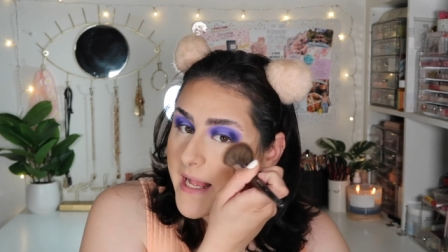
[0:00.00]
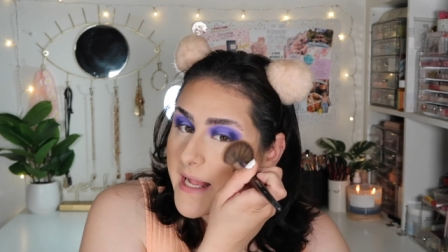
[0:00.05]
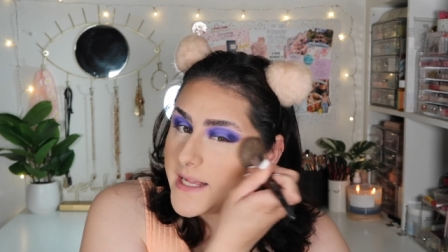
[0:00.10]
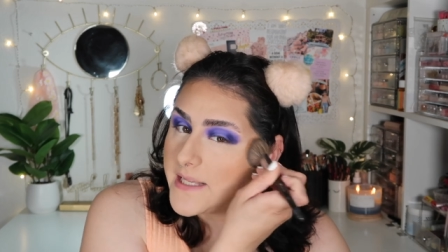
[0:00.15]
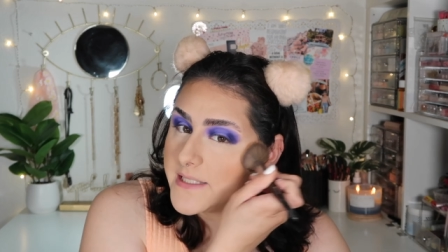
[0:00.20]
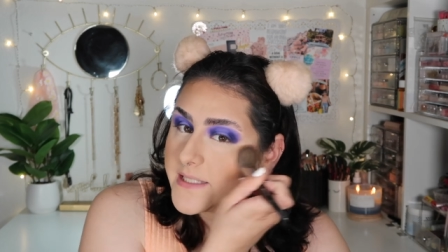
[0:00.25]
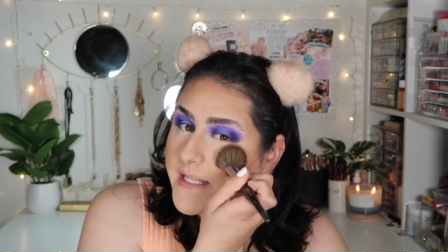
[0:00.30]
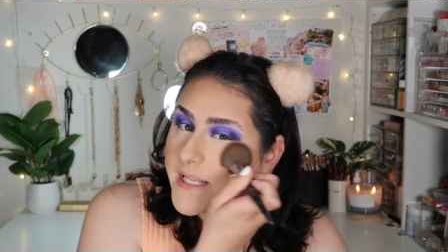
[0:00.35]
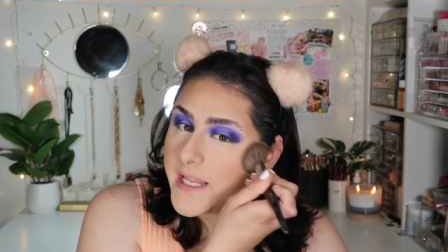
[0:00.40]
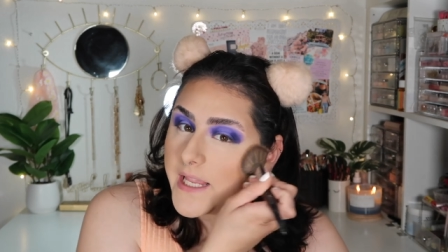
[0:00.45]

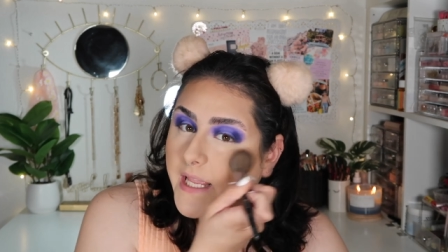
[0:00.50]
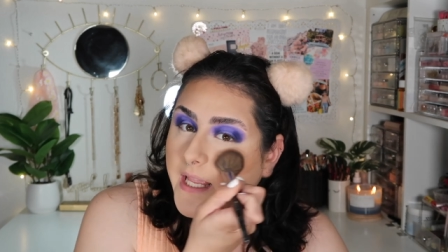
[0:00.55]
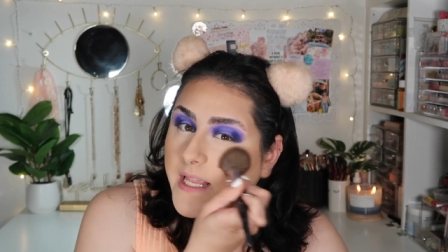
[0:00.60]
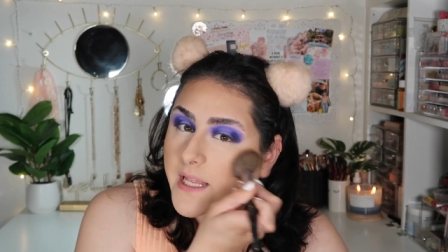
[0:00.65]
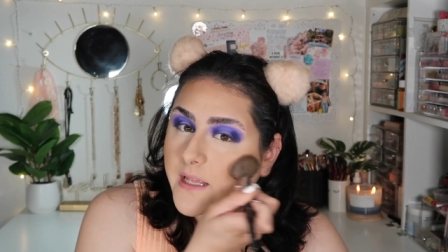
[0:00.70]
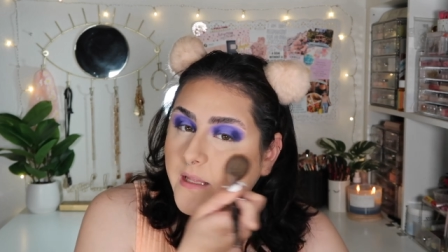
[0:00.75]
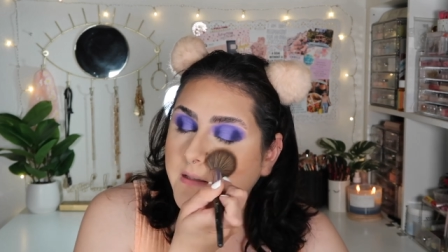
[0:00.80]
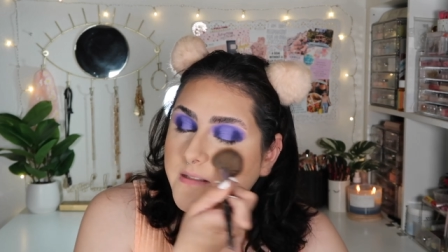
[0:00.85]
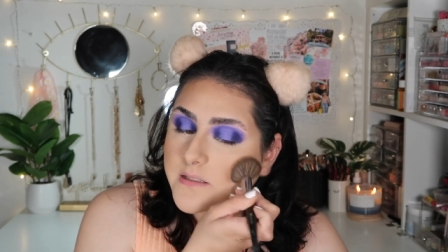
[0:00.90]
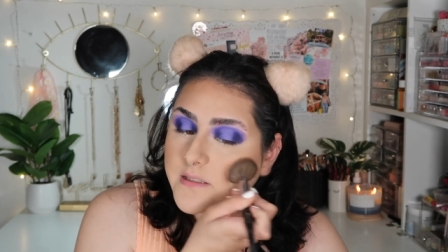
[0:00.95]
as
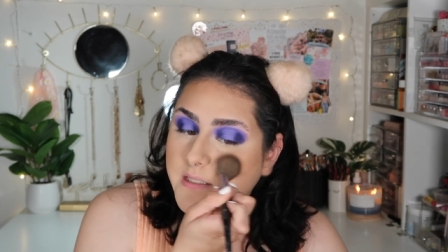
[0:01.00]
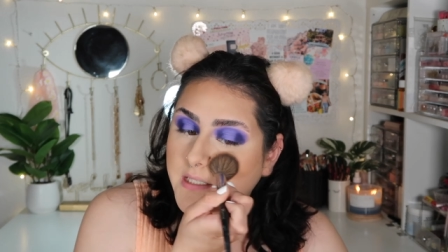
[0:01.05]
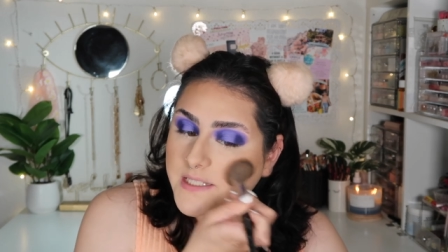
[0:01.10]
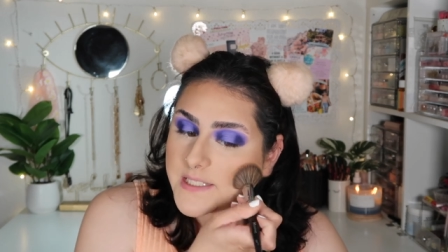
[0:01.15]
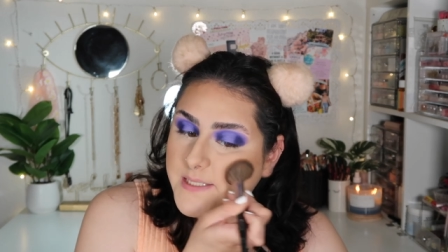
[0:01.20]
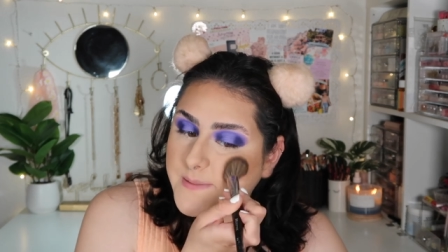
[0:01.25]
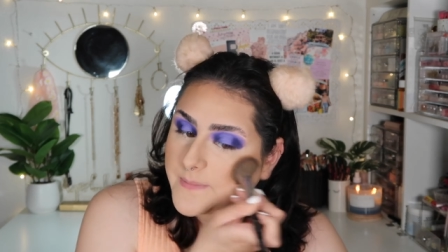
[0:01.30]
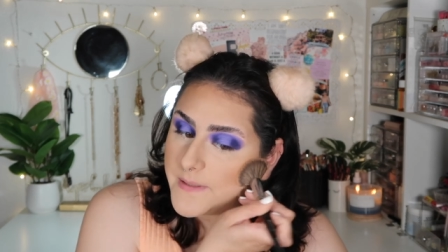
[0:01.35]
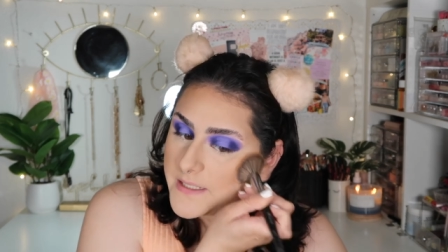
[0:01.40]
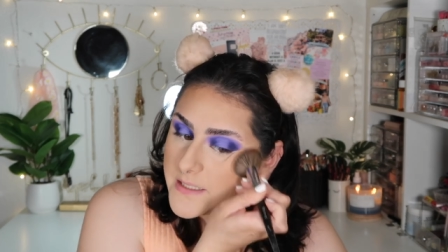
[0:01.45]
a
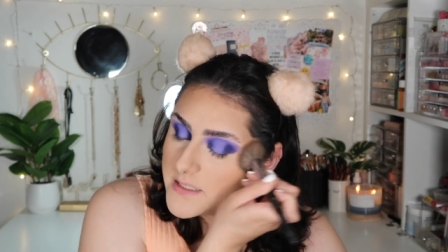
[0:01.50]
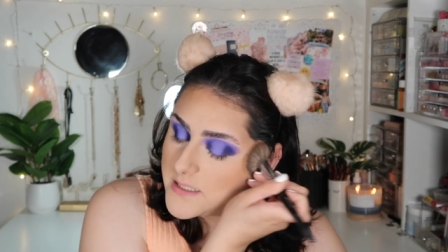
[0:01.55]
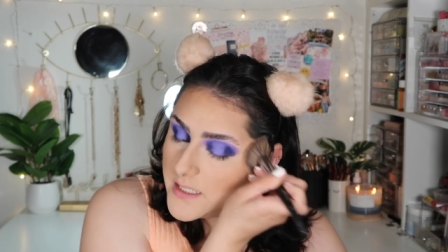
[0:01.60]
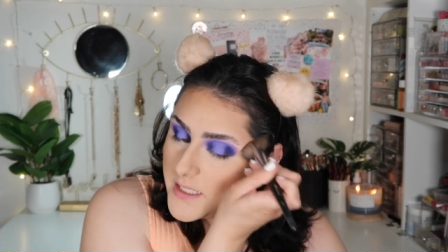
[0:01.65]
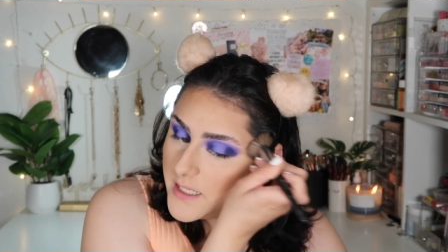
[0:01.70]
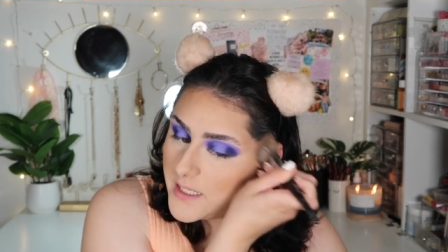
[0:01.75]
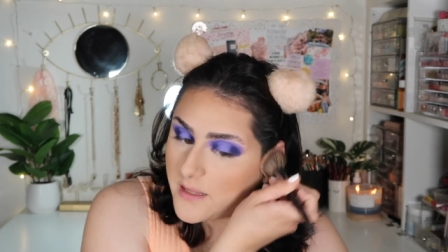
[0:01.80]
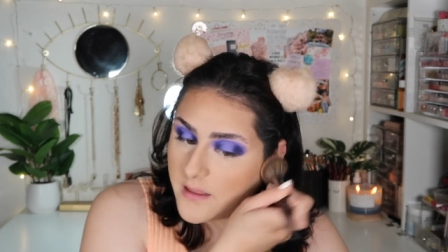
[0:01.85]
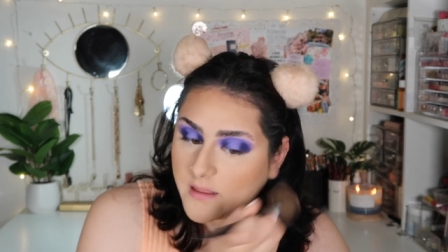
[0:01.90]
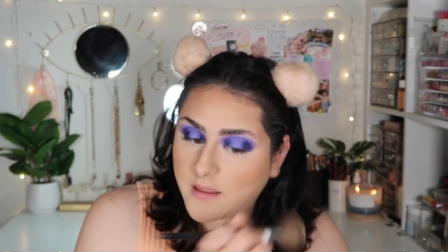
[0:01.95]
suspect
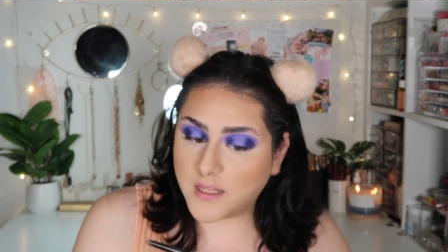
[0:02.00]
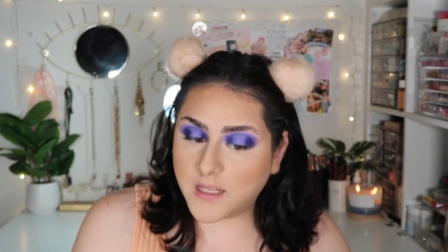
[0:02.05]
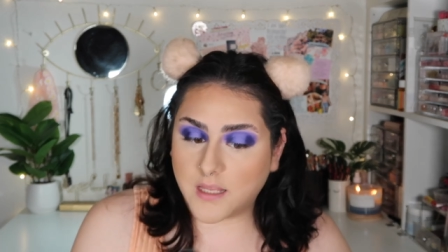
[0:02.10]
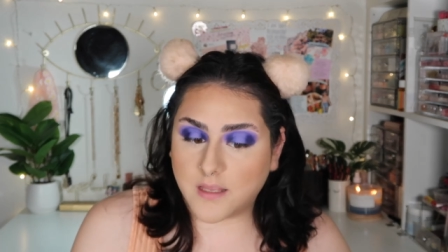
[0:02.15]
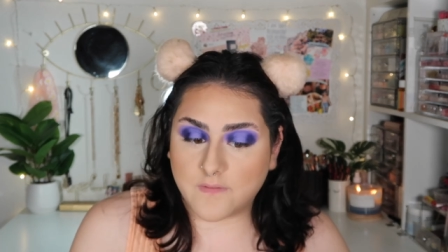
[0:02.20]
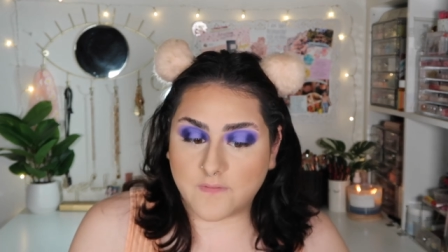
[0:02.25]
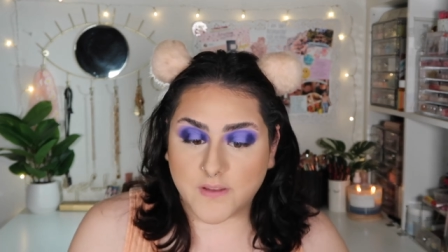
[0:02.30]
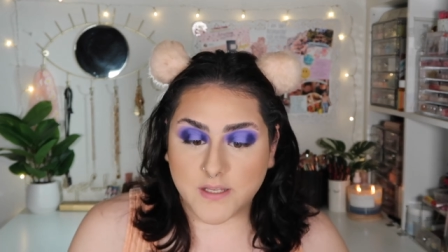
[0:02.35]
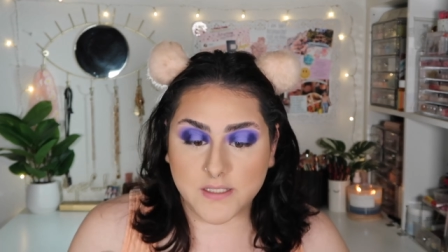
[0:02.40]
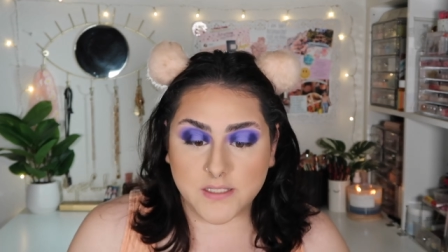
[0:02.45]
in the
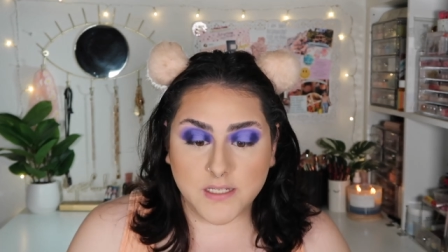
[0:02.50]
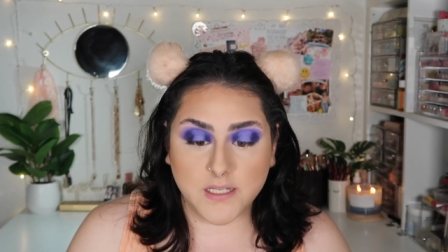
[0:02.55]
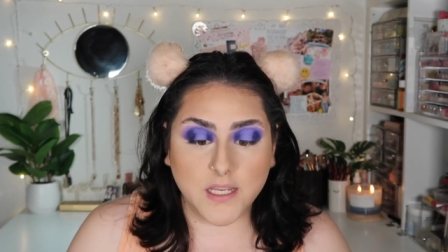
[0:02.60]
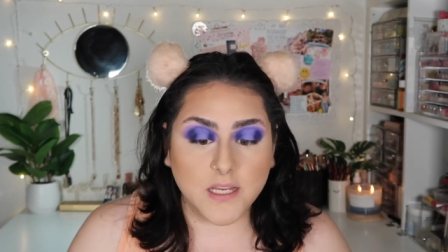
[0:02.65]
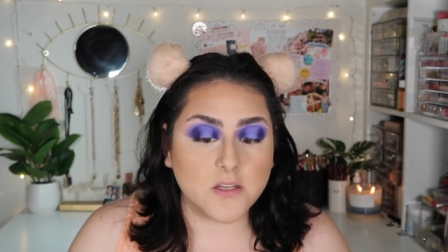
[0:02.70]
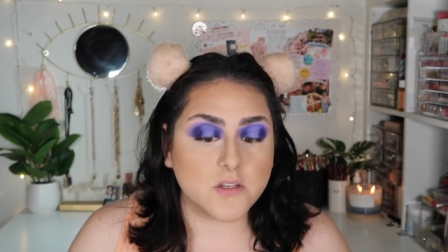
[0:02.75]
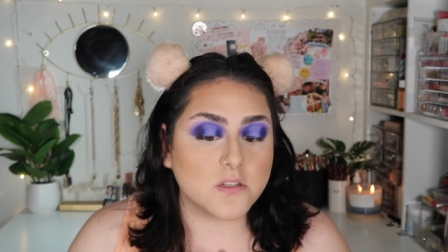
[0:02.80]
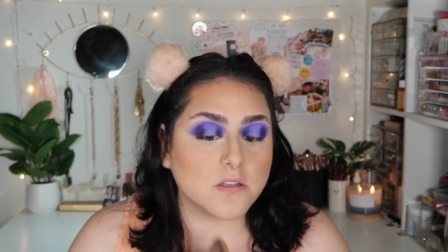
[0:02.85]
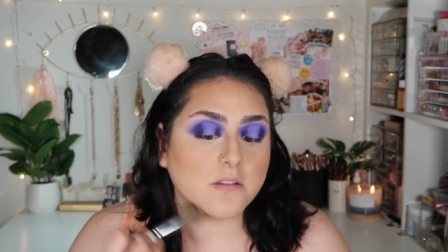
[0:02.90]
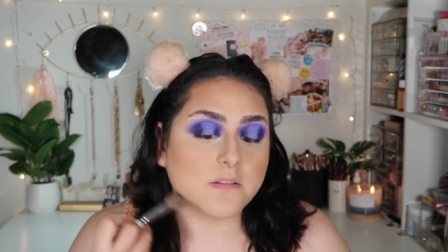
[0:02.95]

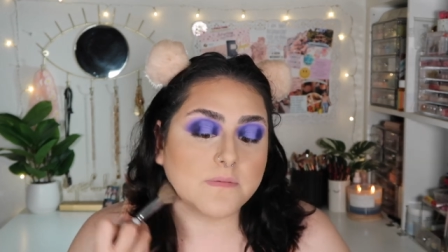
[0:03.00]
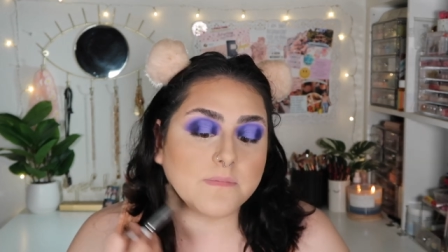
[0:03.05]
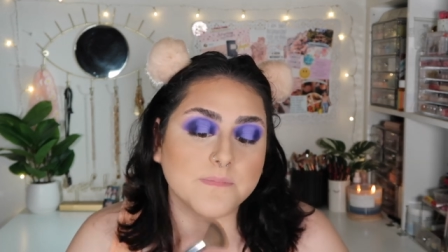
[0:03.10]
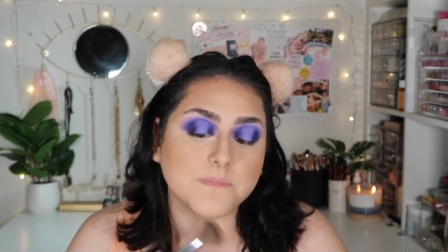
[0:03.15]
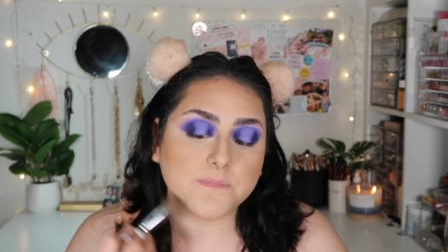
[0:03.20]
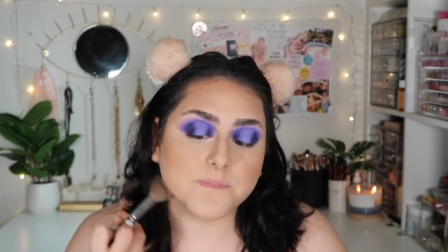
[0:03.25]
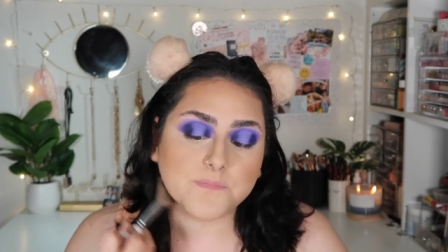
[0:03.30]
investigation.